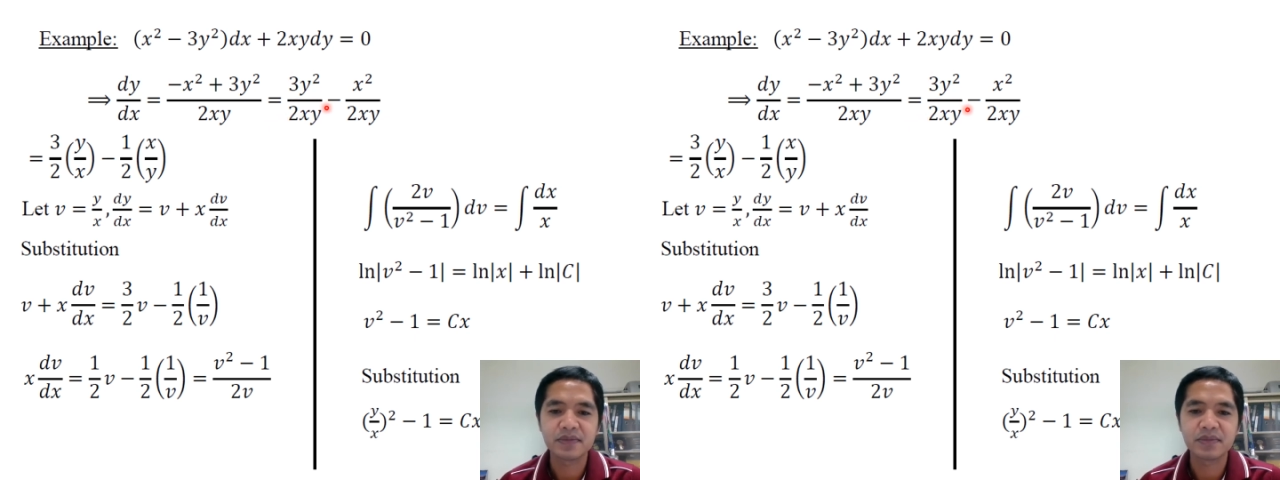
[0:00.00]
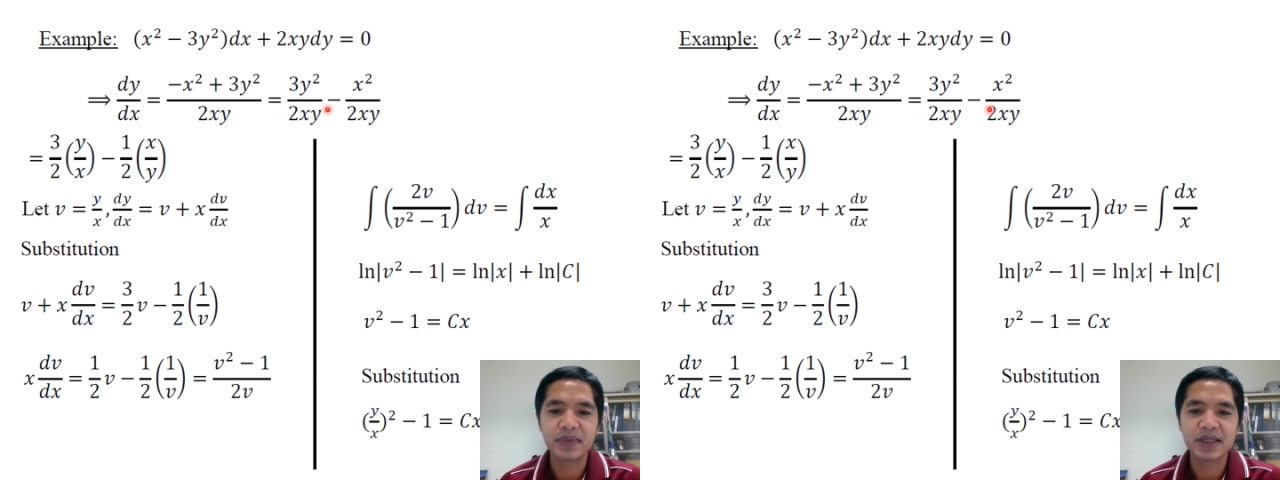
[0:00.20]

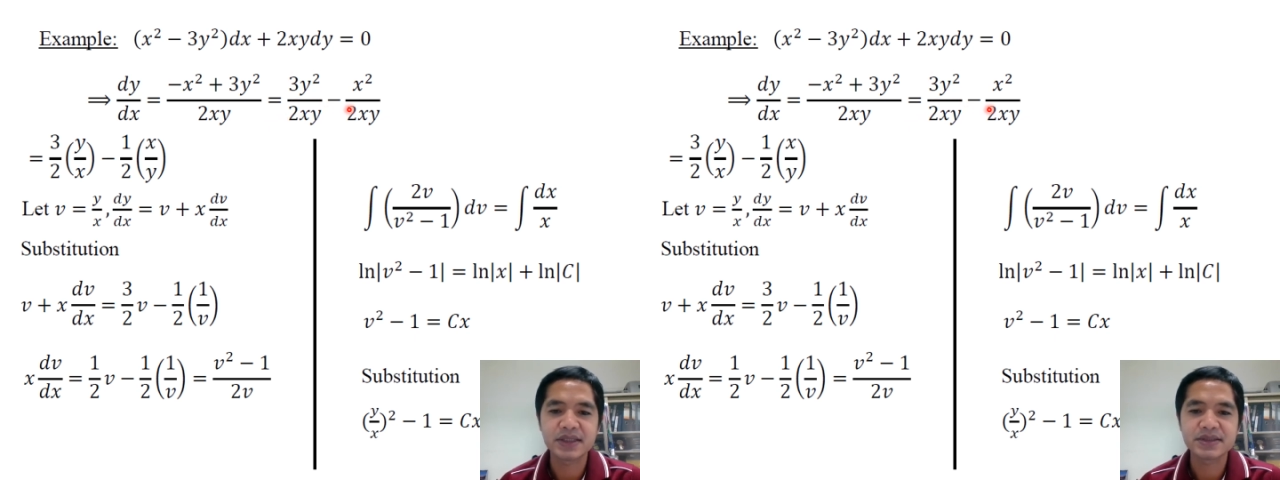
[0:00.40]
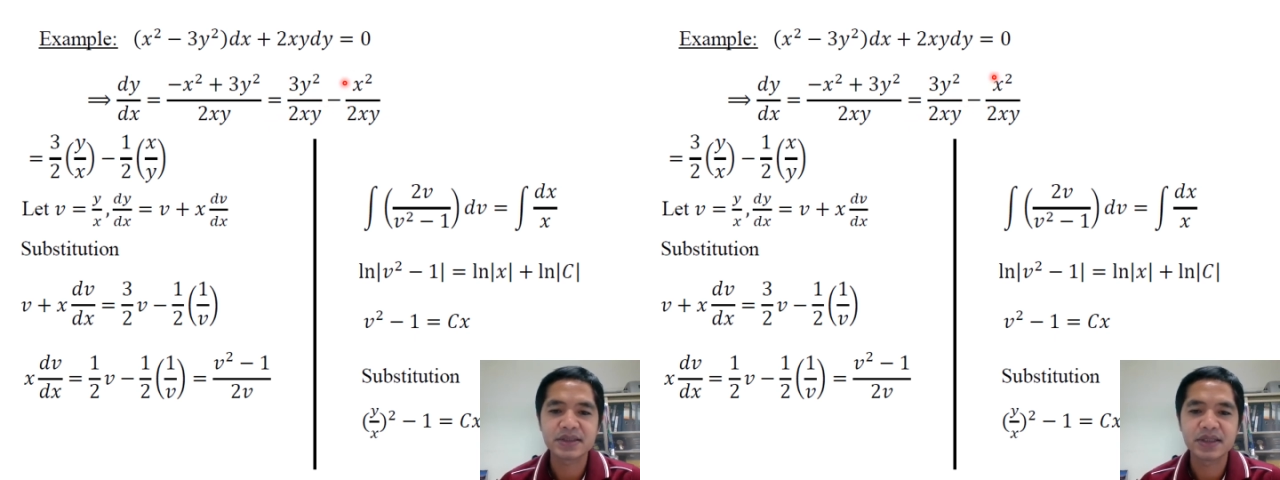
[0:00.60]
minus
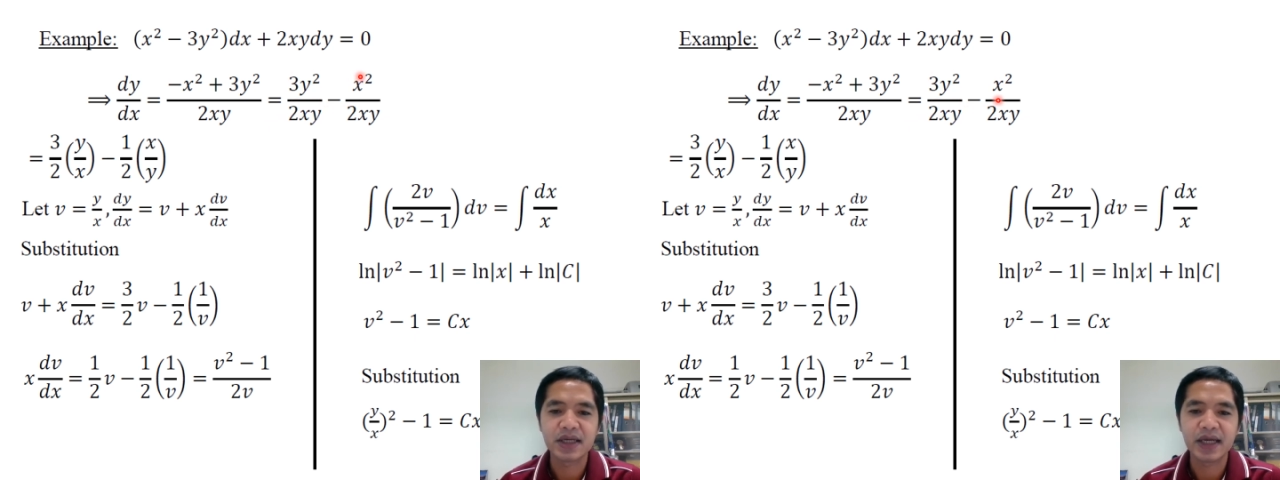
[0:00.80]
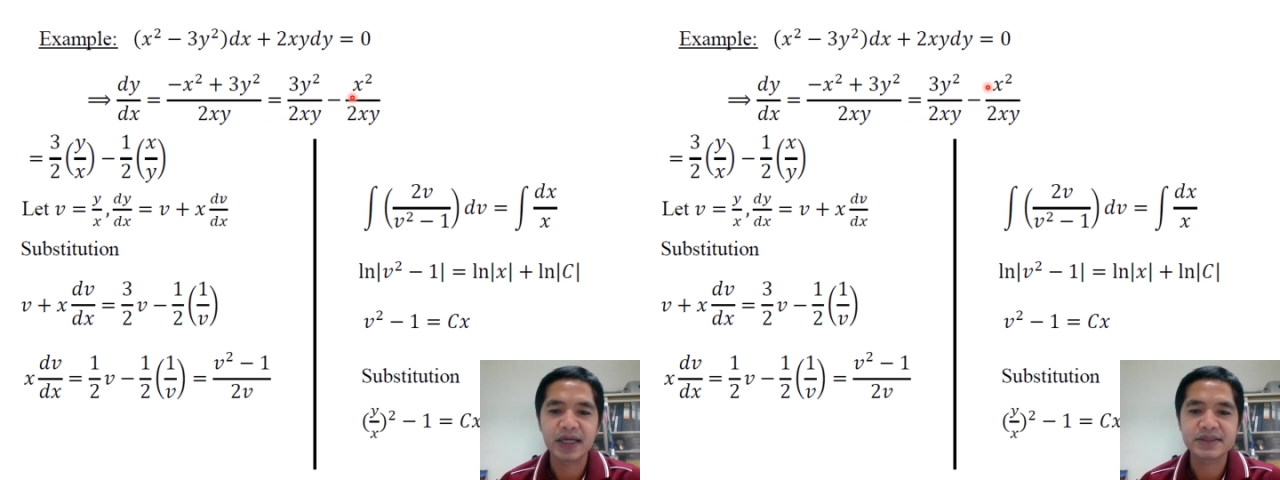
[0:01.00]

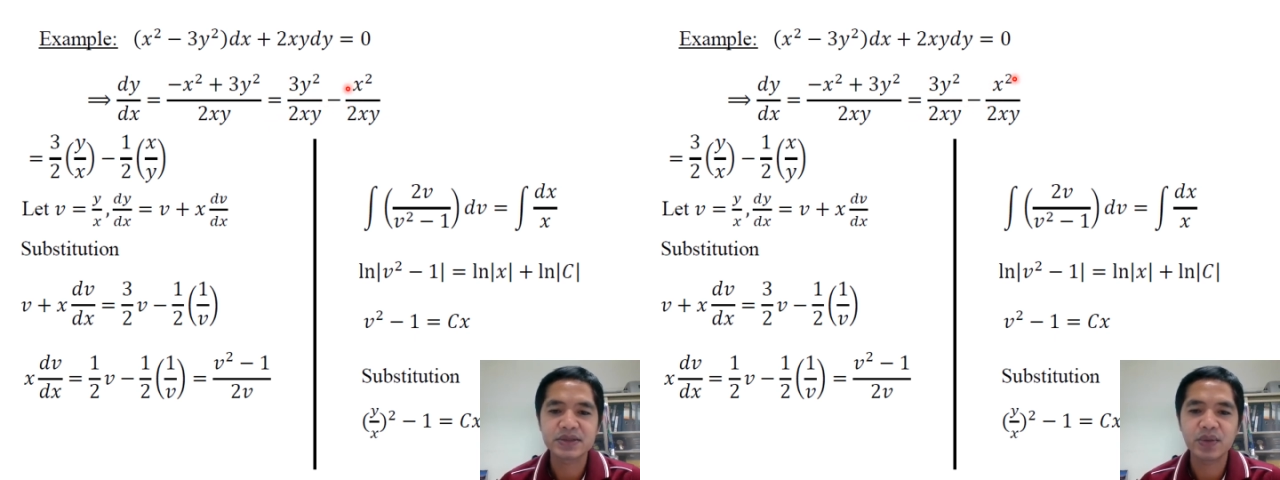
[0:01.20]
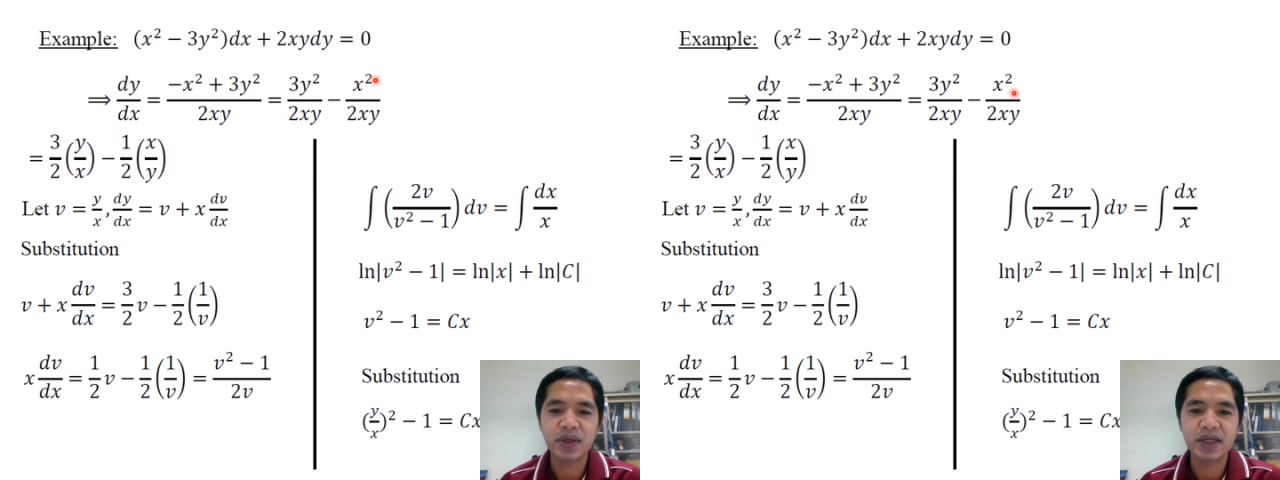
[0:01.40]
x
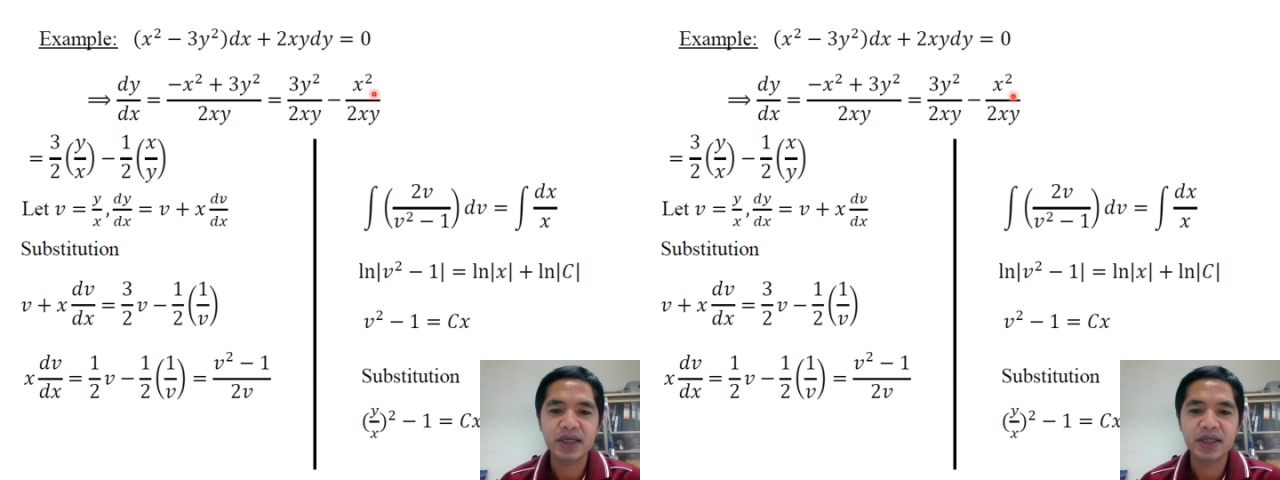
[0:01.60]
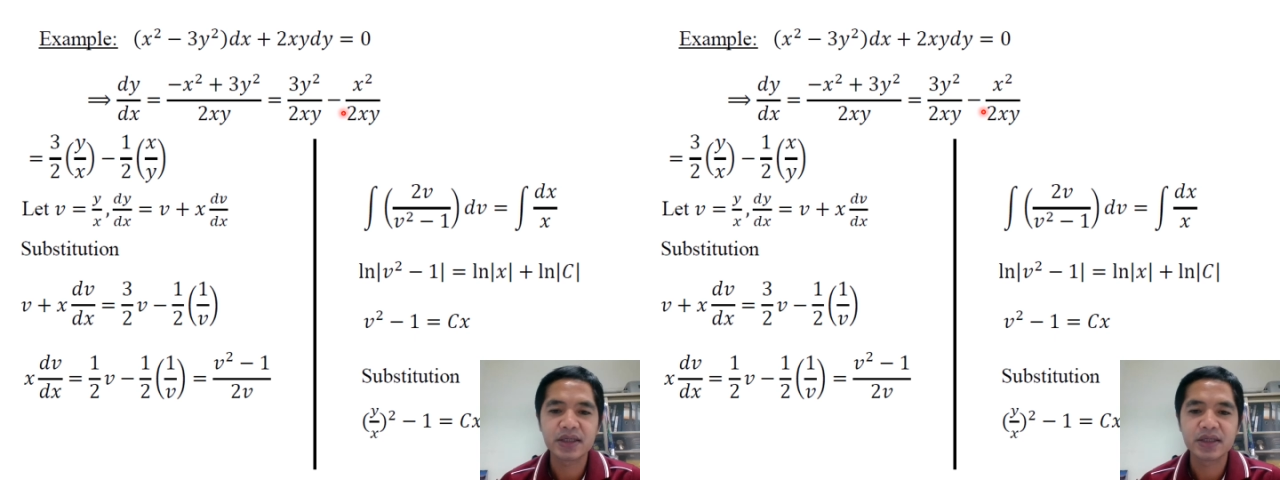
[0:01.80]
squared